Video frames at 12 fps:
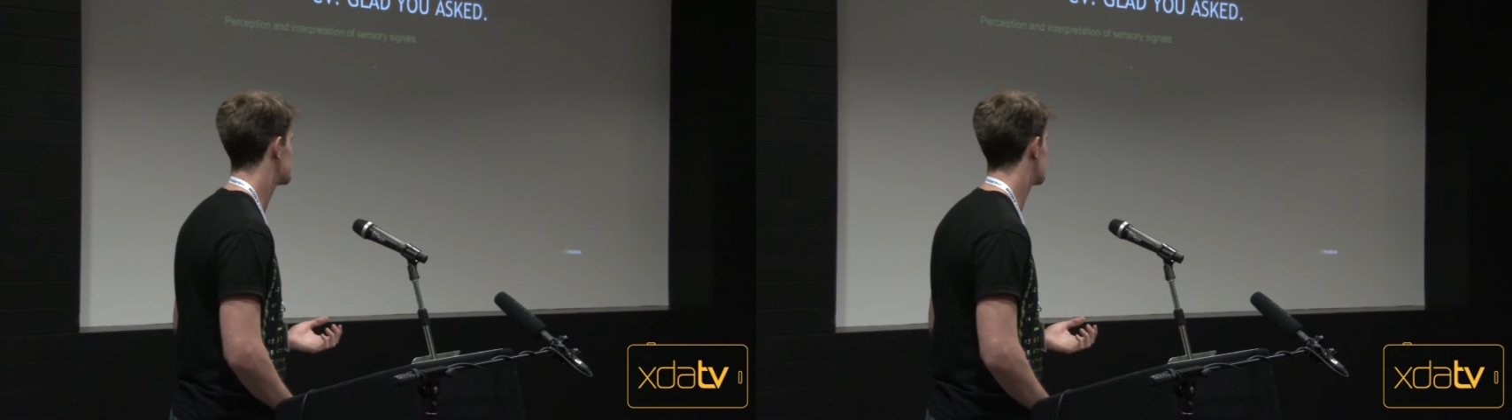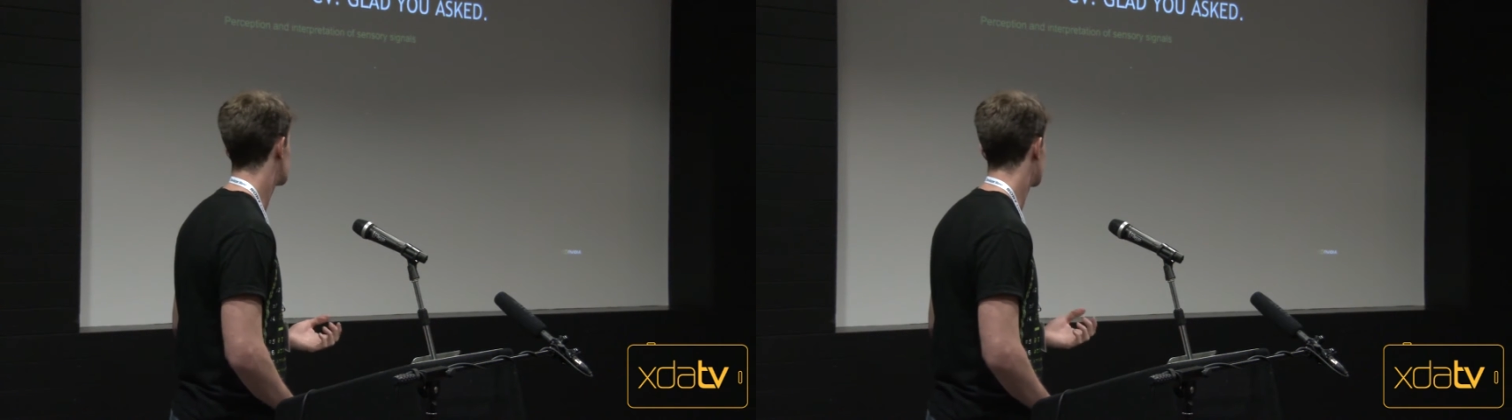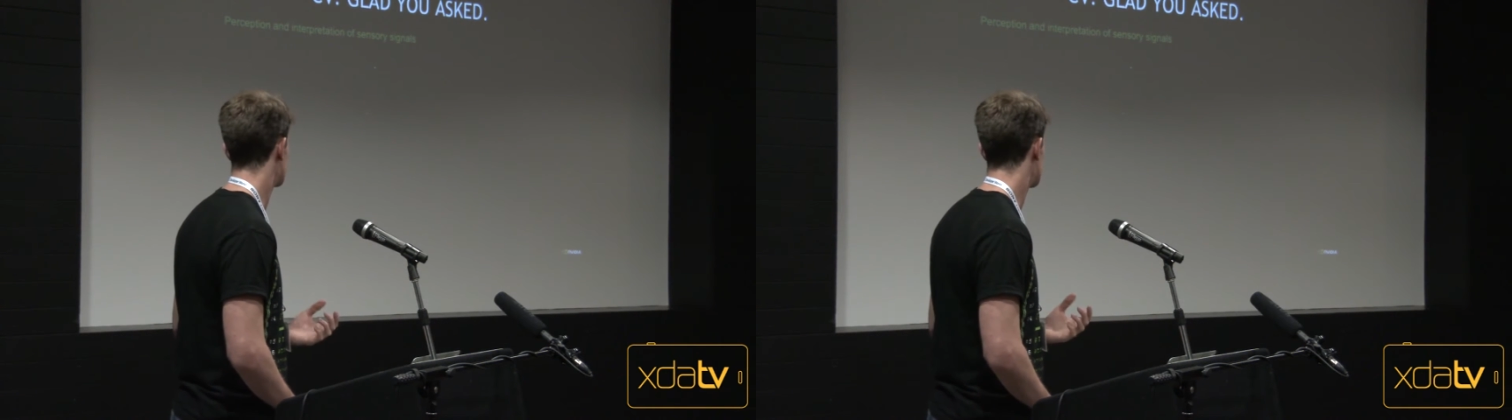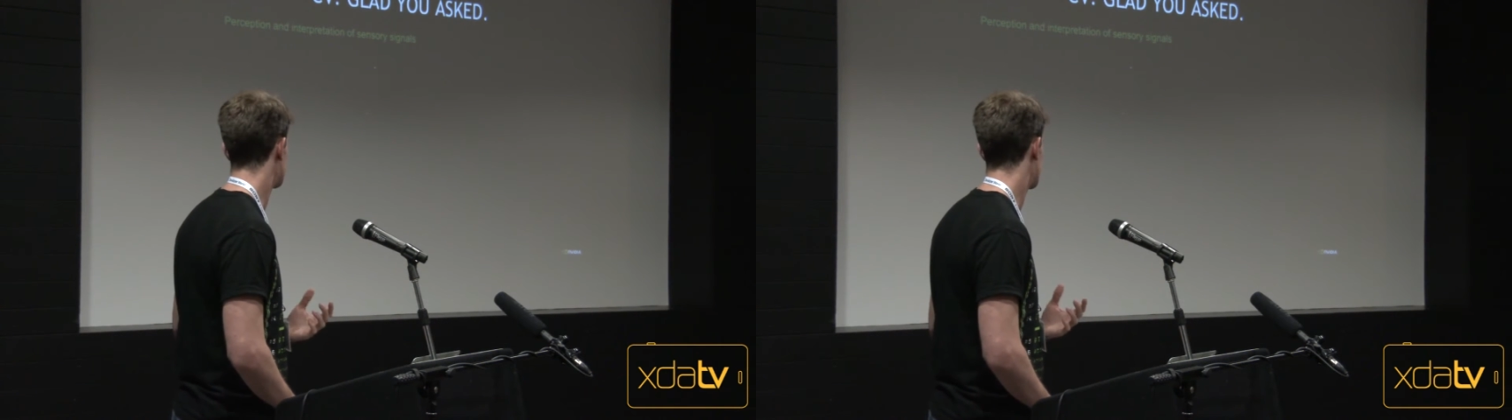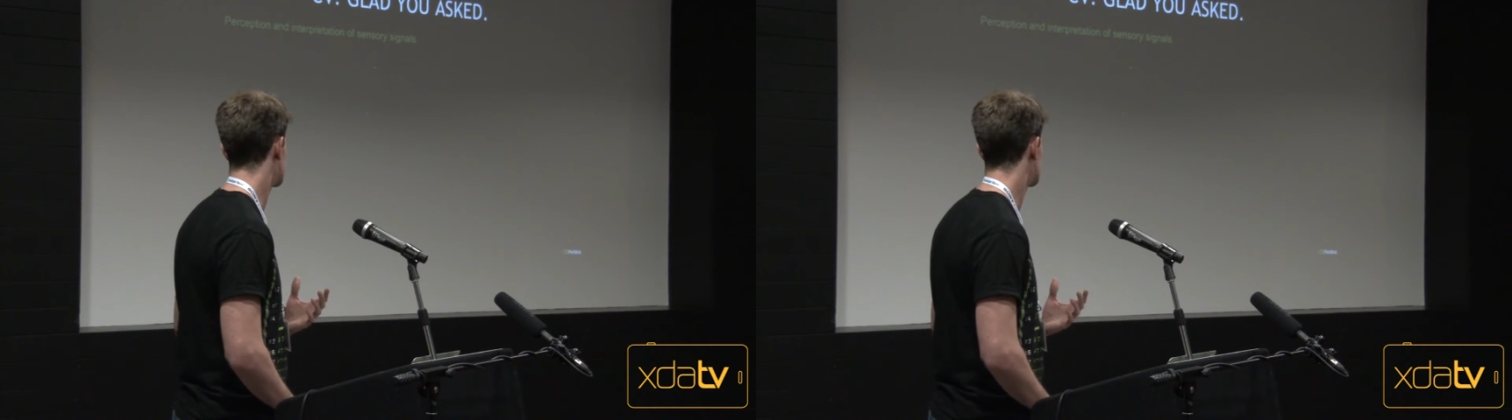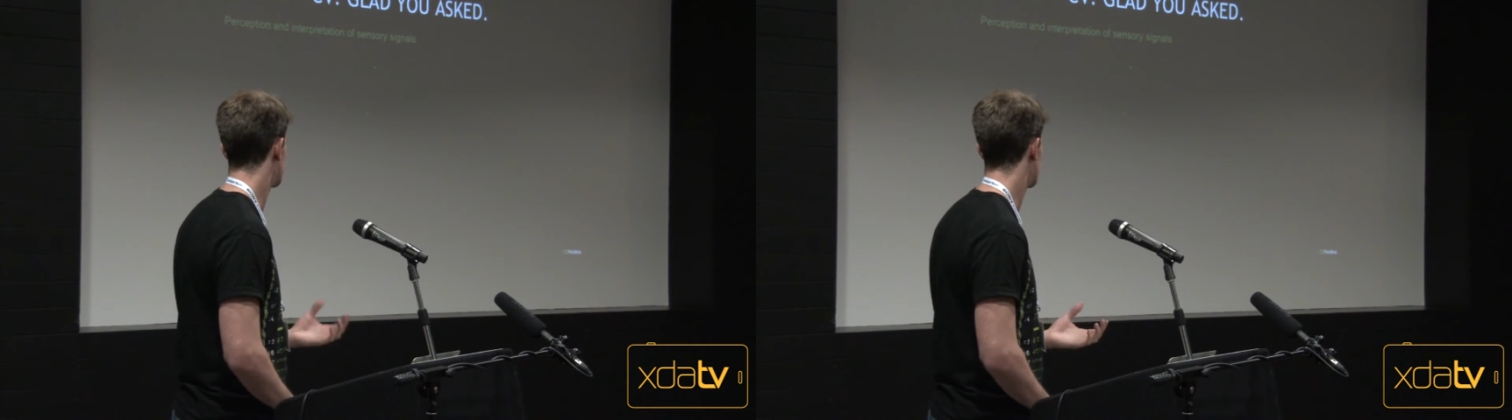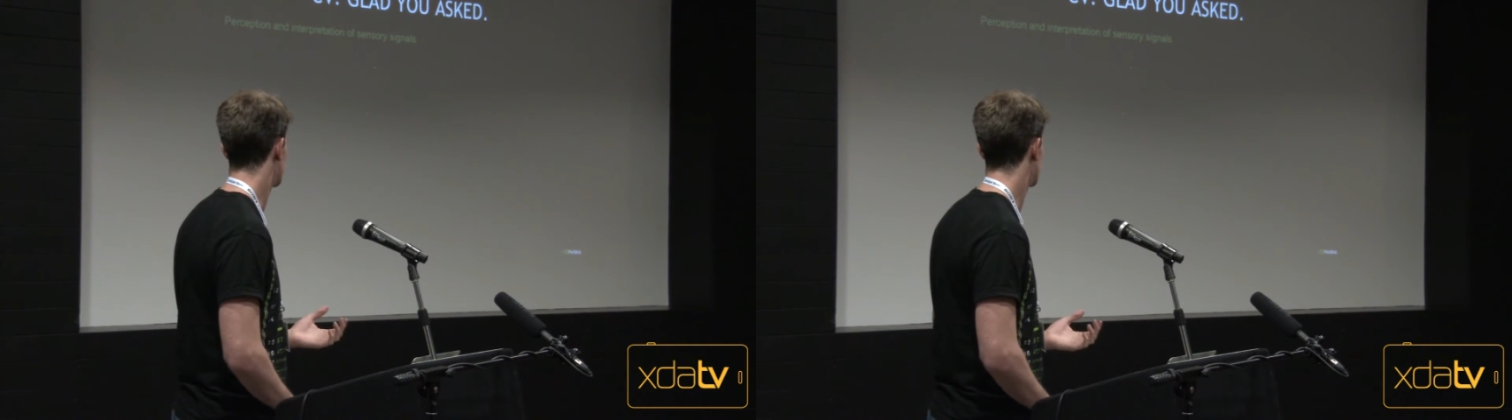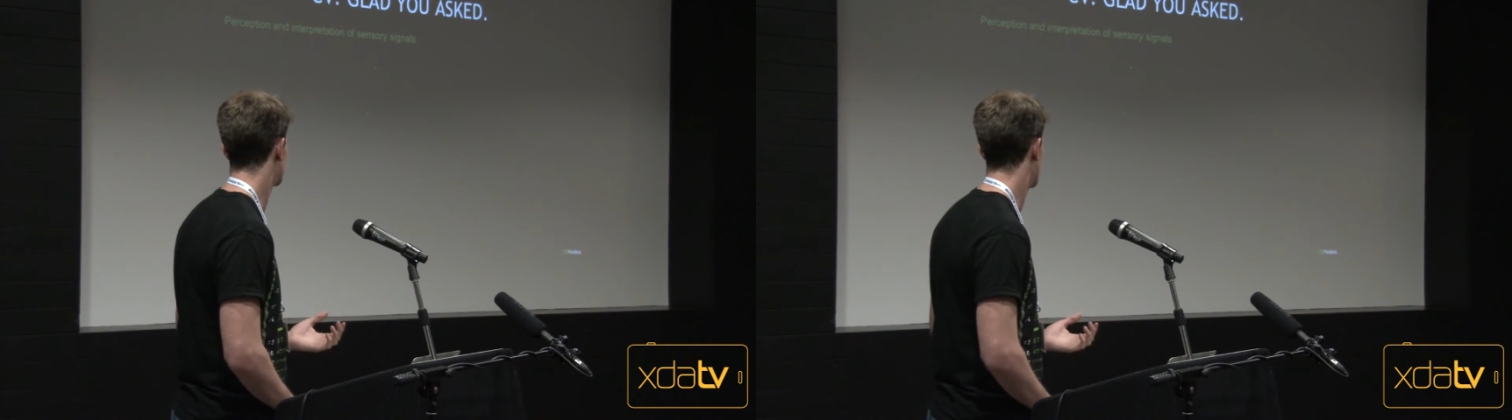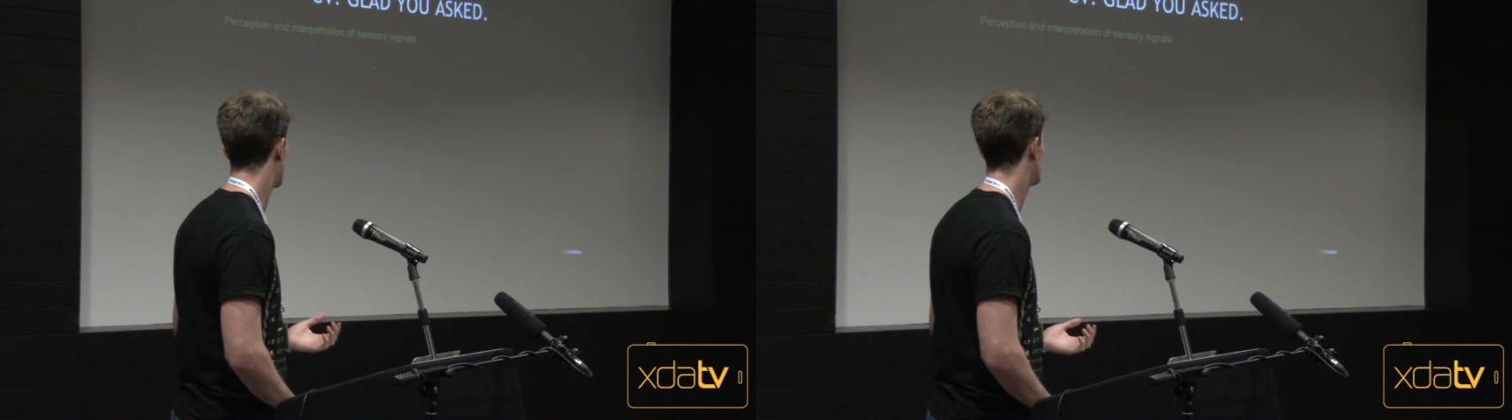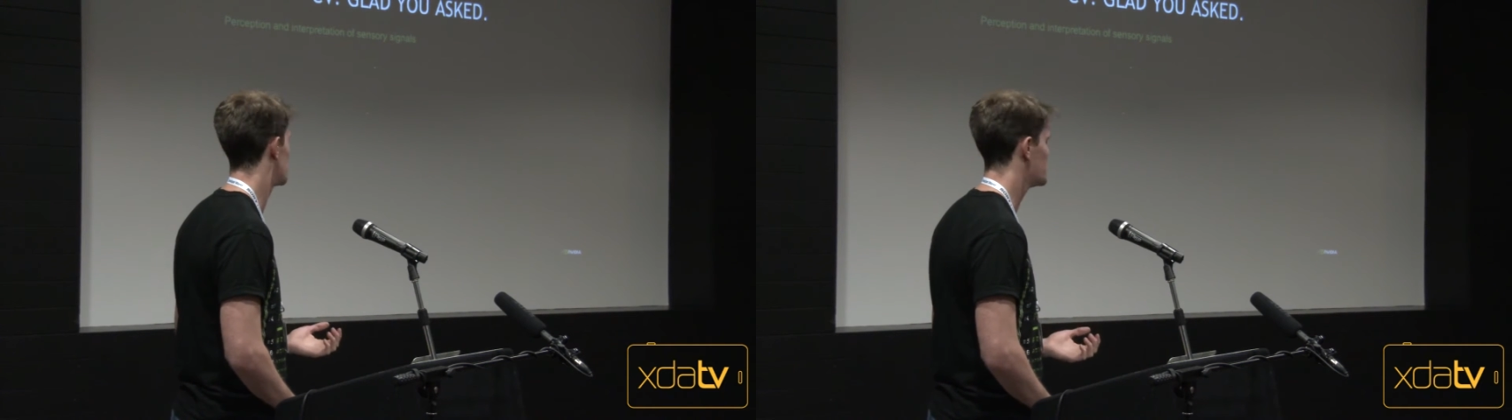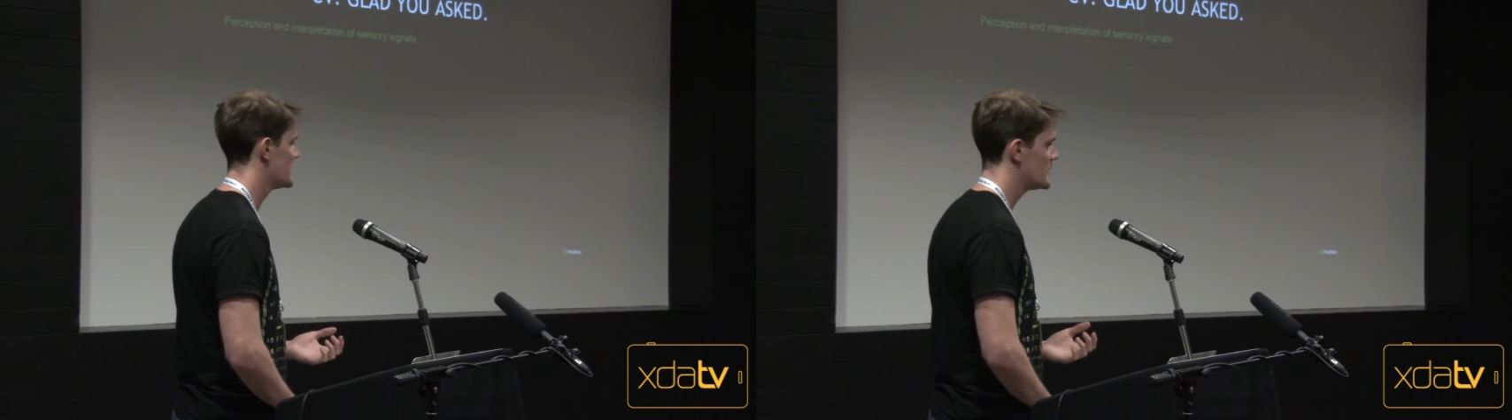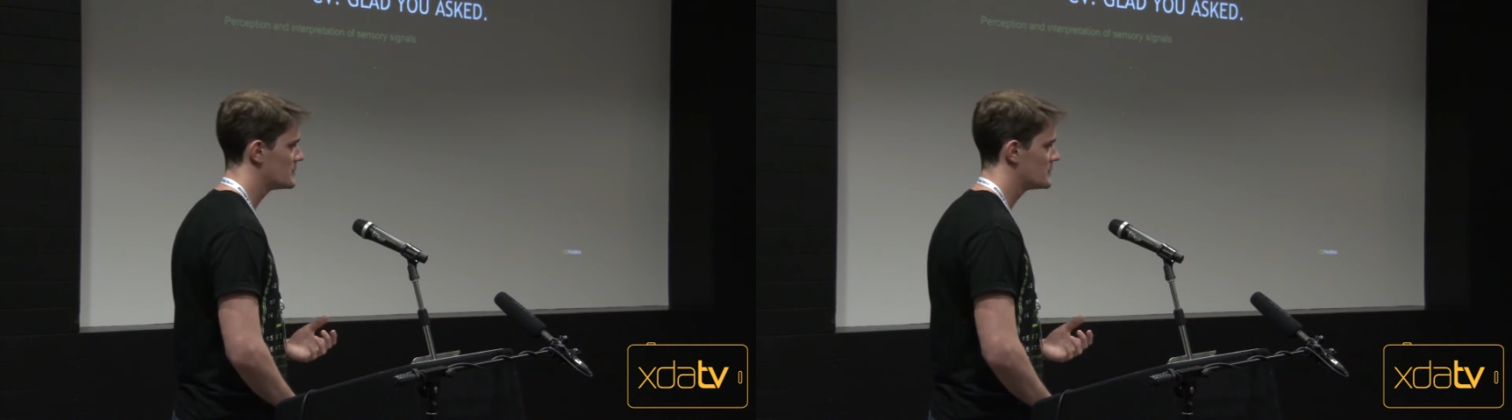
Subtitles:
systems to understand our environment.